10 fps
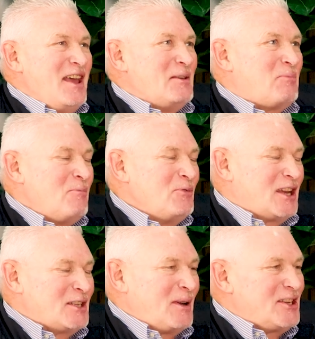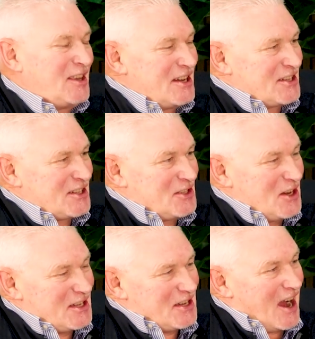the problem with conspiracy theories is
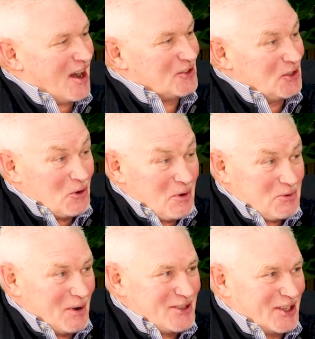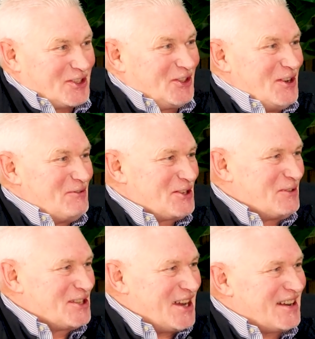it's hard to know which ones are true and which
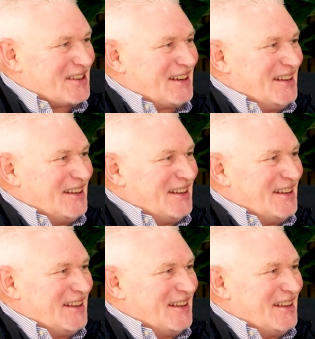ones aren't.